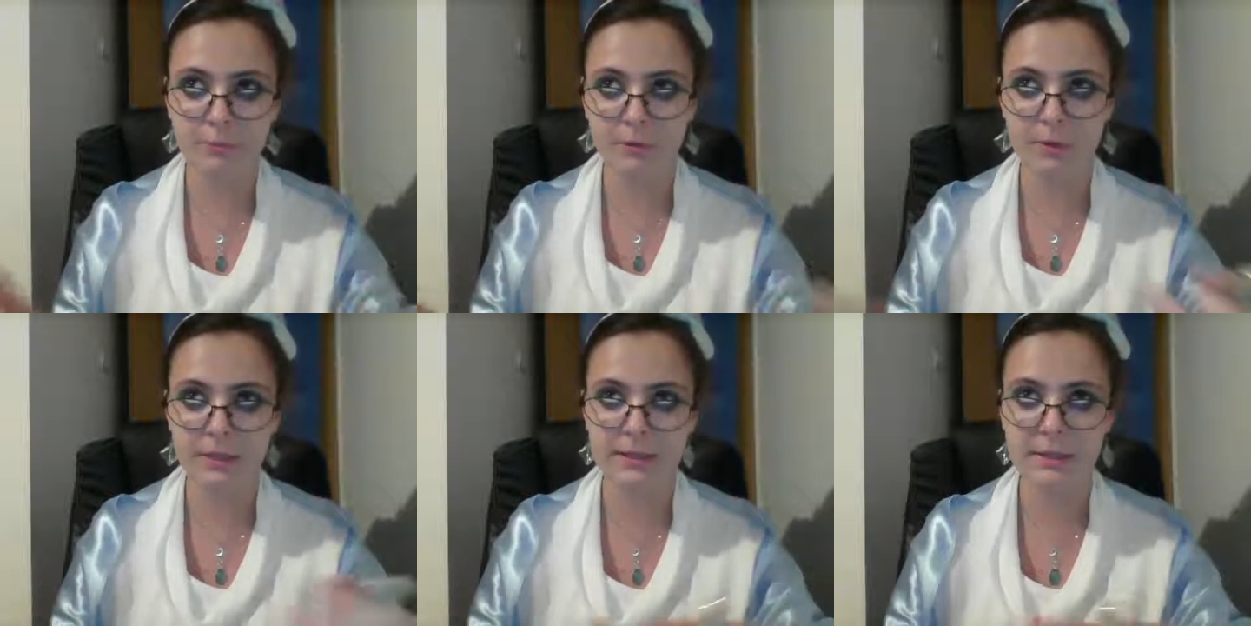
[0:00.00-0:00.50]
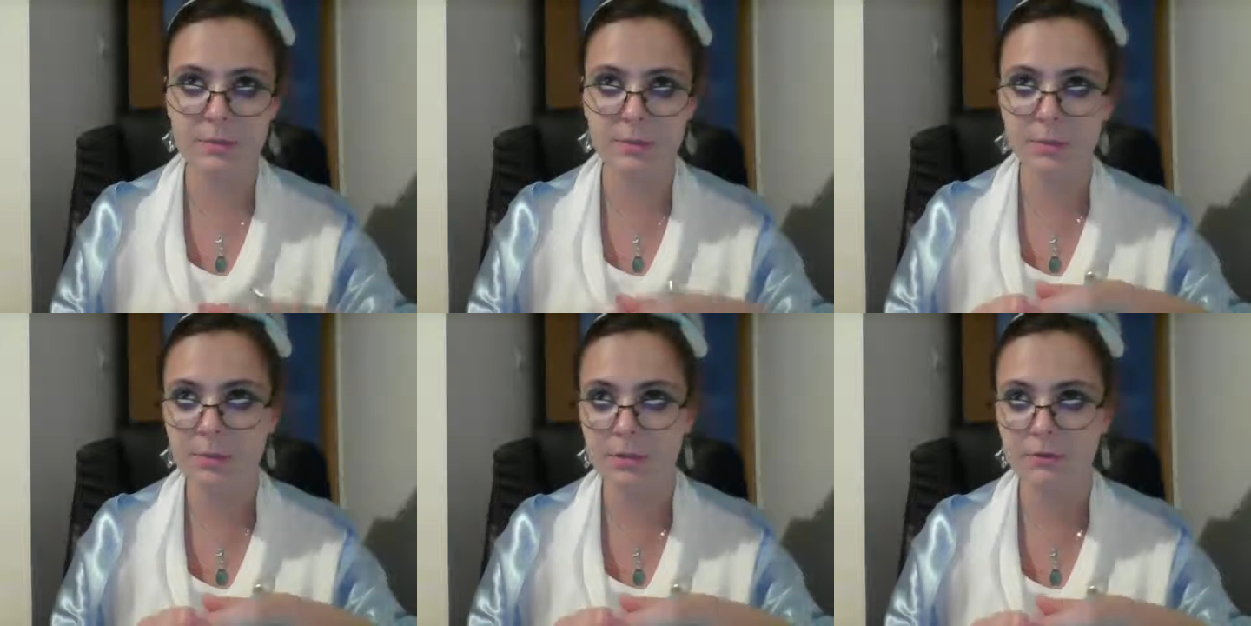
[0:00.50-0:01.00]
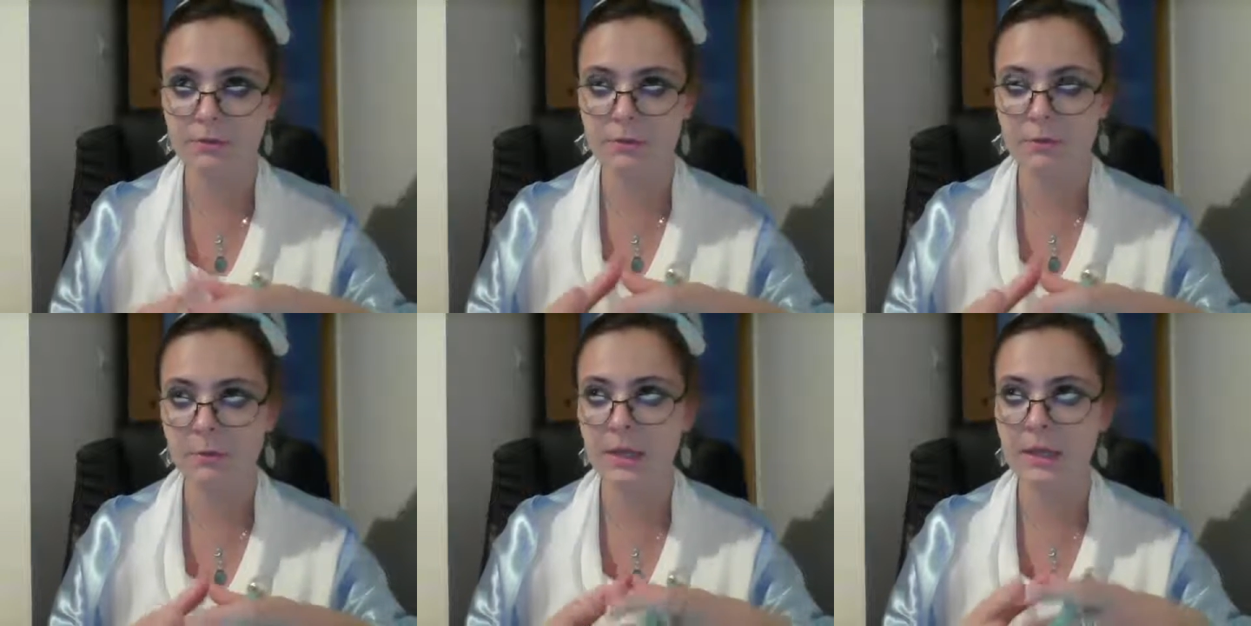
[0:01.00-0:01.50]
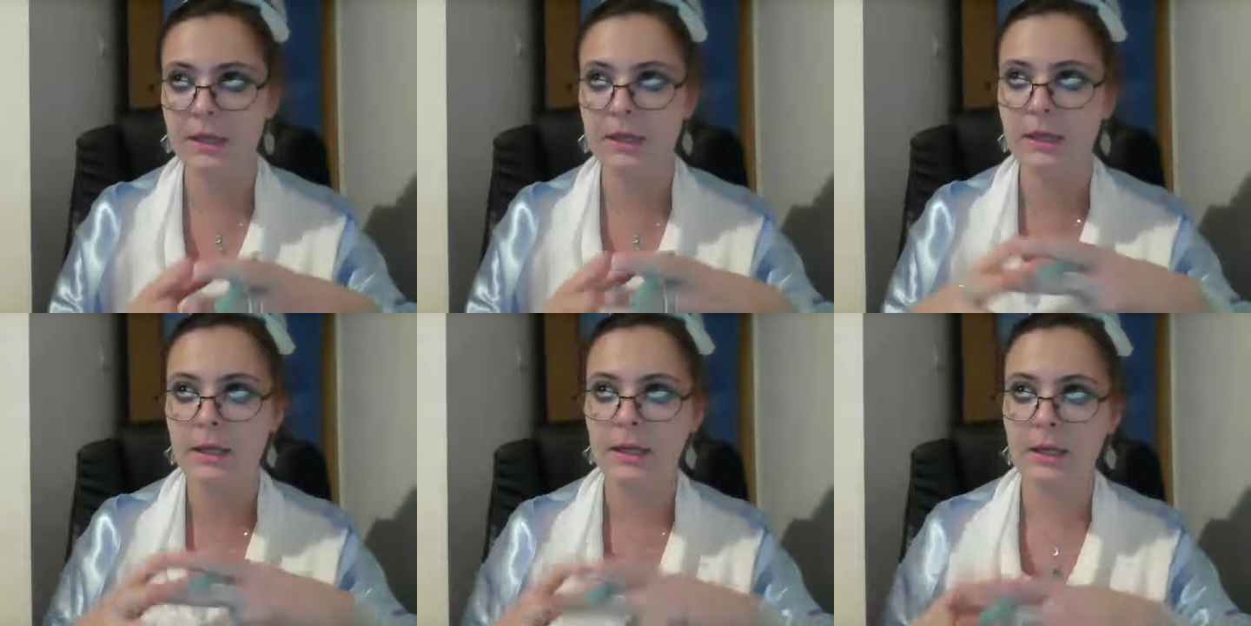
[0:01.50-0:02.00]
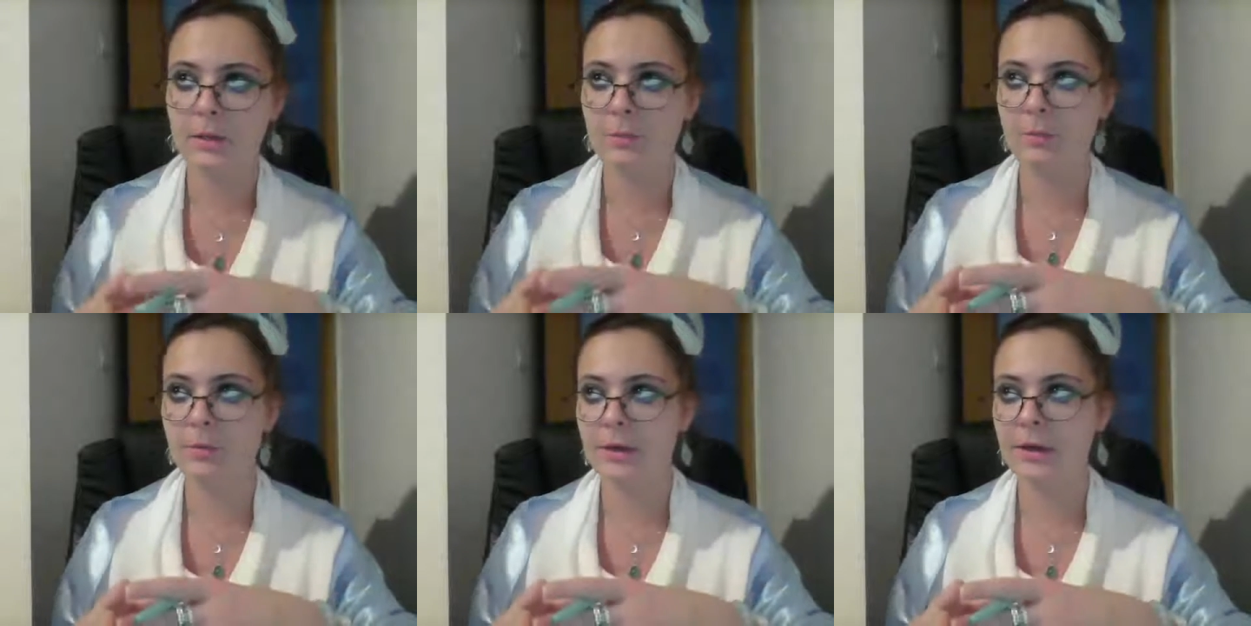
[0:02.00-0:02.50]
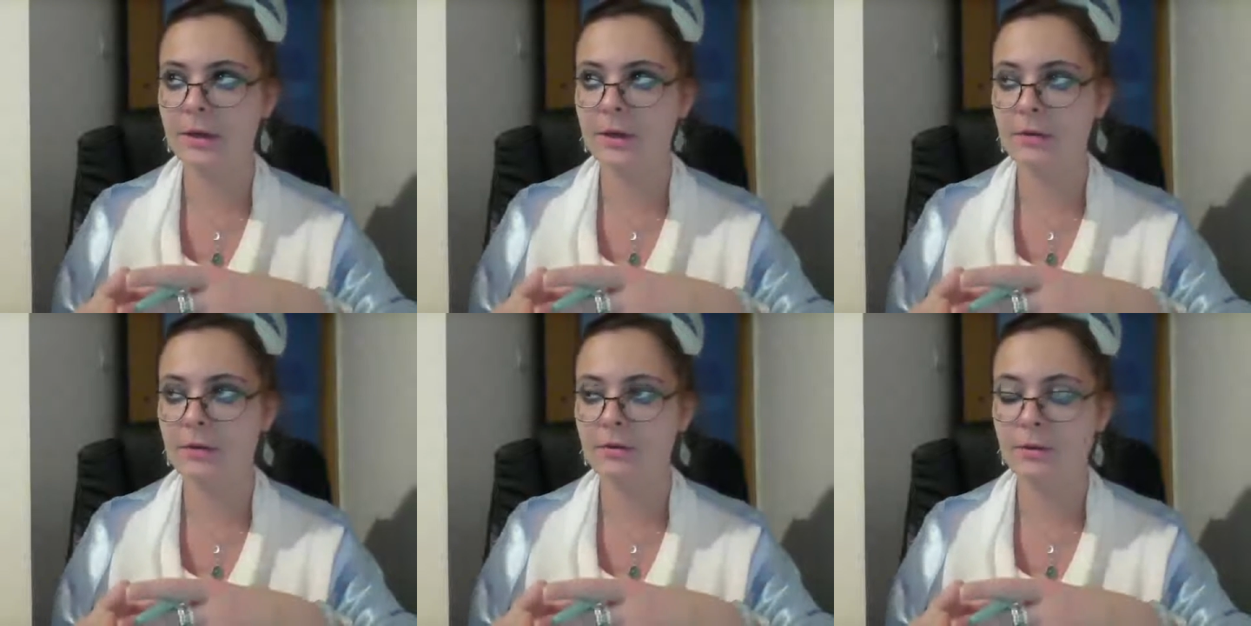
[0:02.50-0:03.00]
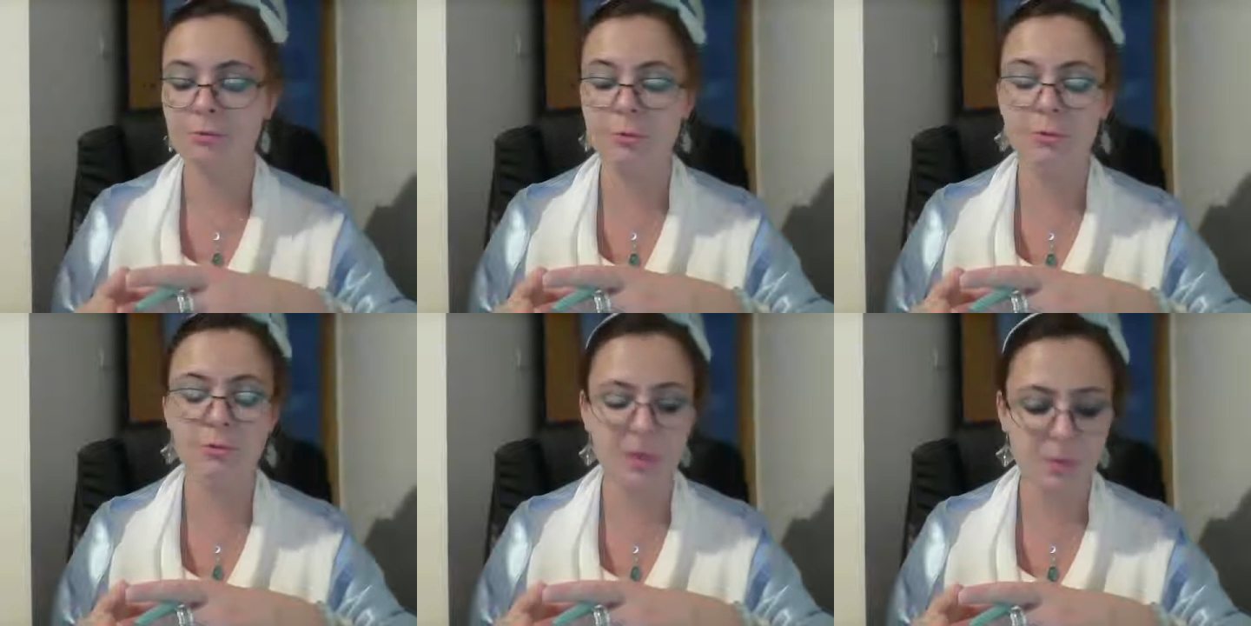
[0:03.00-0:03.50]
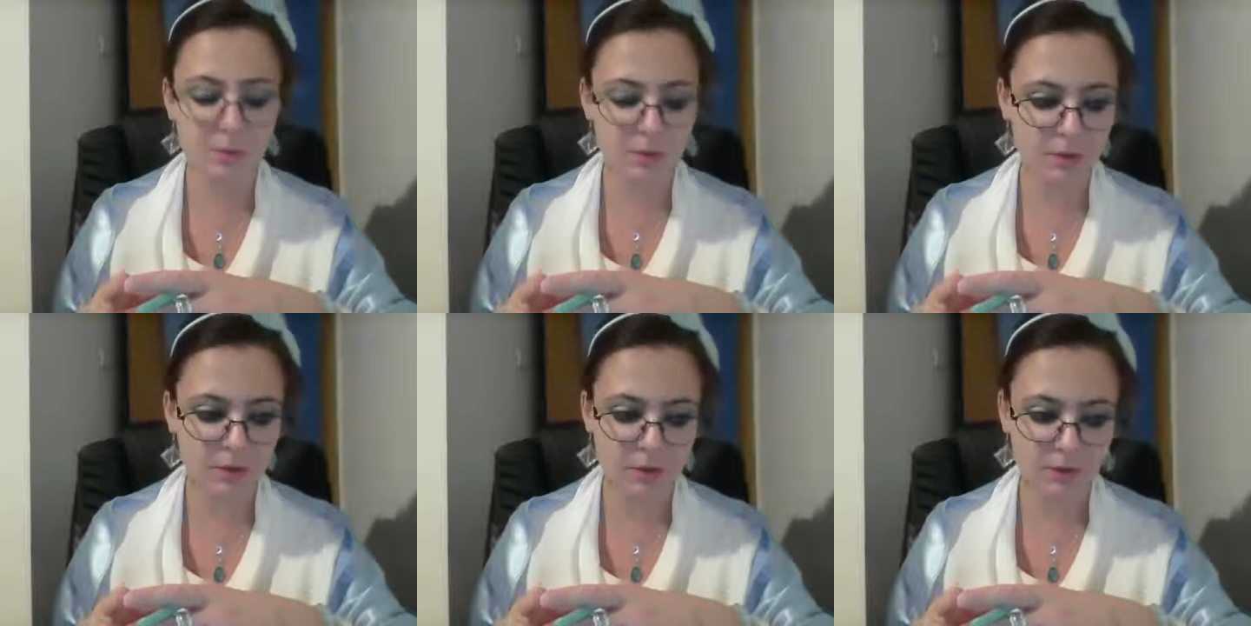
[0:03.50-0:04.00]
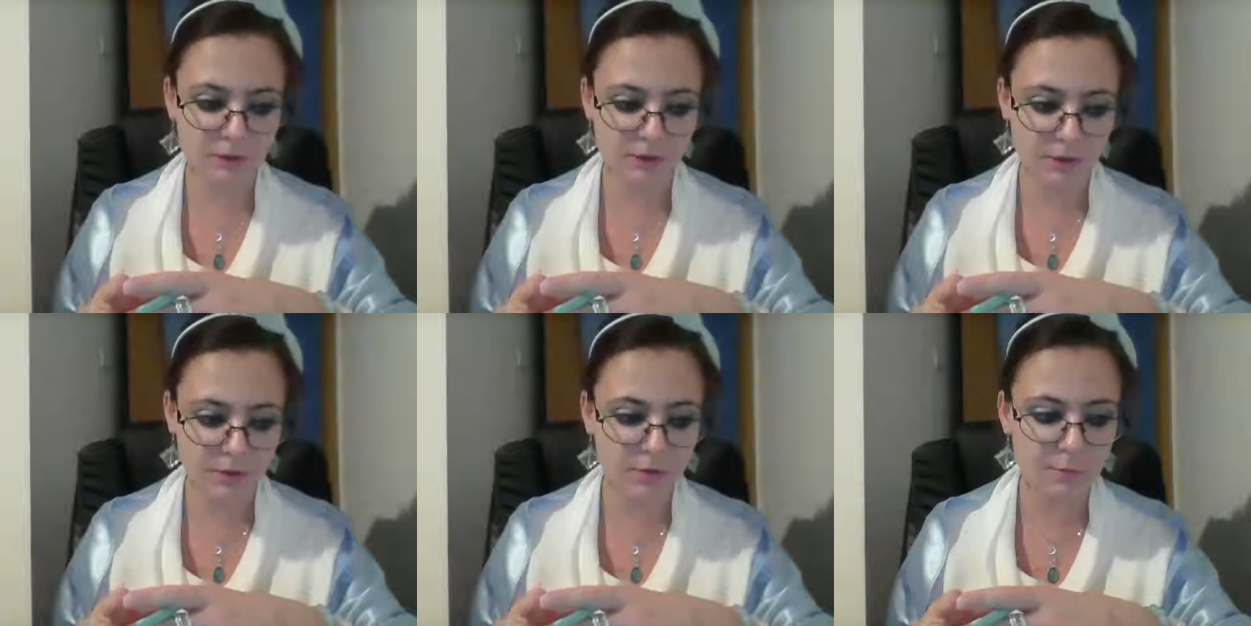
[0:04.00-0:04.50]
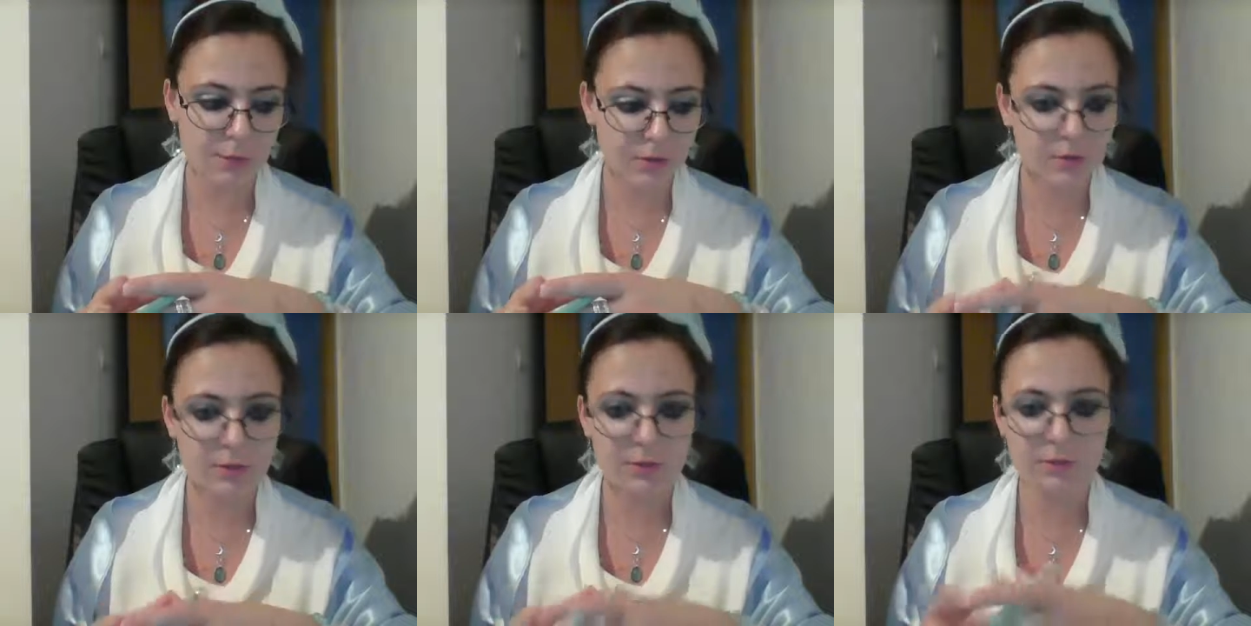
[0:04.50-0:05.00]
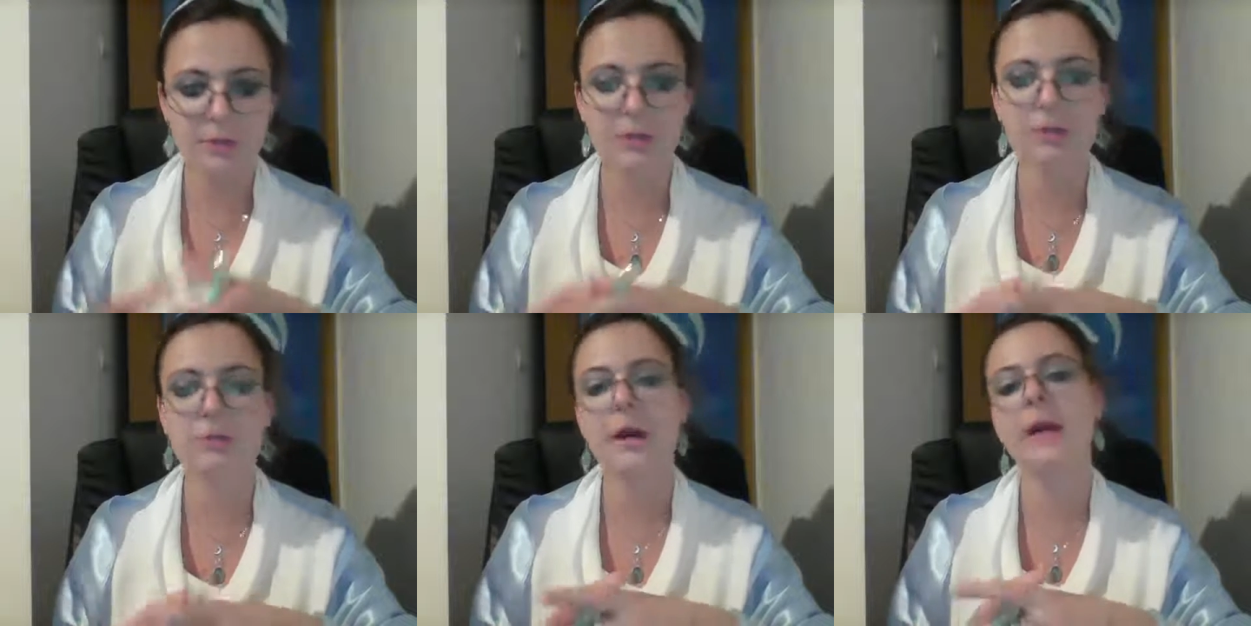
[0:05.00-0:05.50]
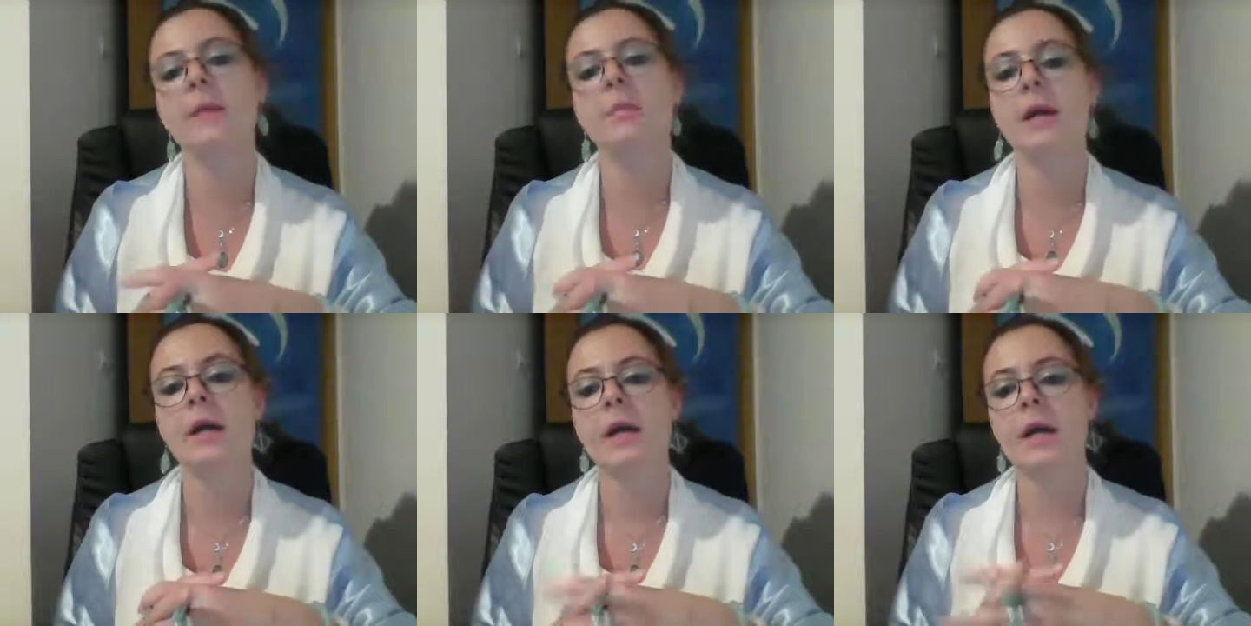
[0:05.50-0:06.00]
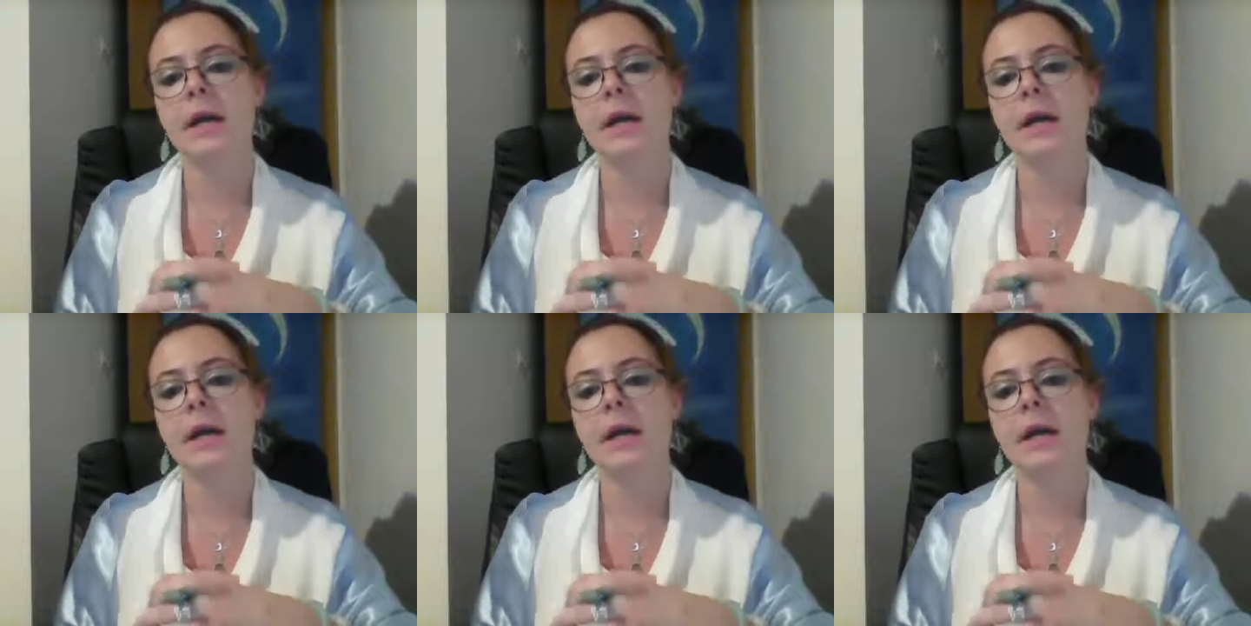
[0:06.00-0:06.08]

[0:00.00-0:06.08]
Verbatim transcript: for example, performing a prayer with a group of people uh, shall not be considered a crime,